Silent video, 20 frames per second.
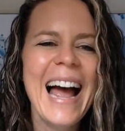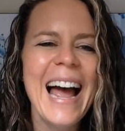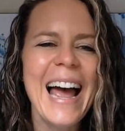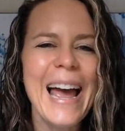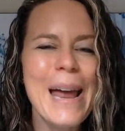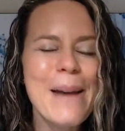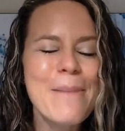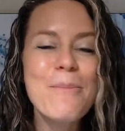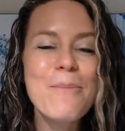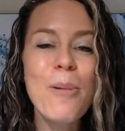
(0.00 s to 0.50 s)

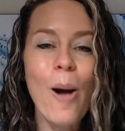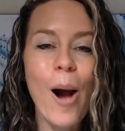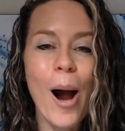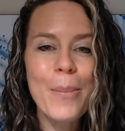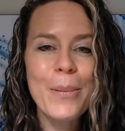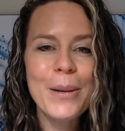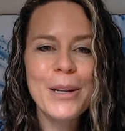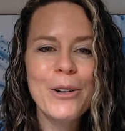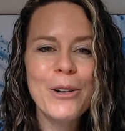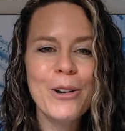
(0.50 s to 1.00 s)
and
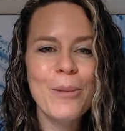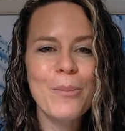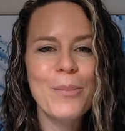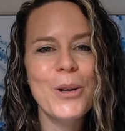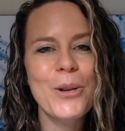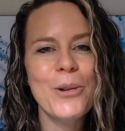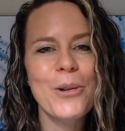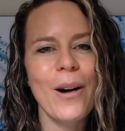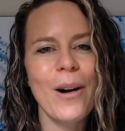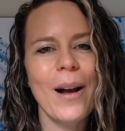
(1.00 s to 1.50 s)
propping your
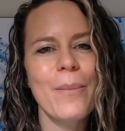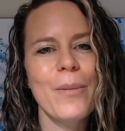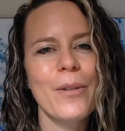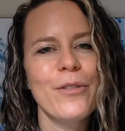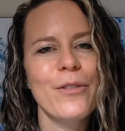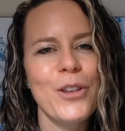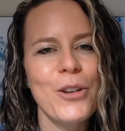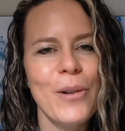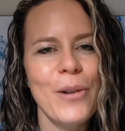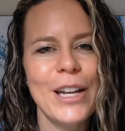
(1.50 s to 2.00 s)
computer up a
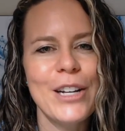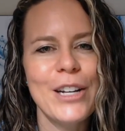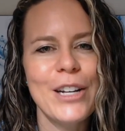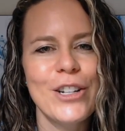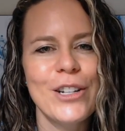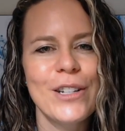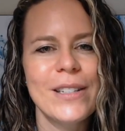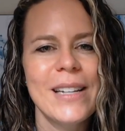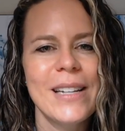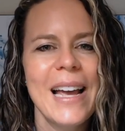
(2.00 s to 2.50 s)
few
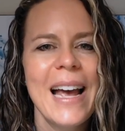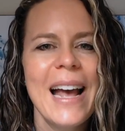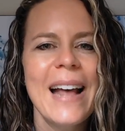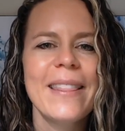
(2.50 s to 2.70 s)
inches.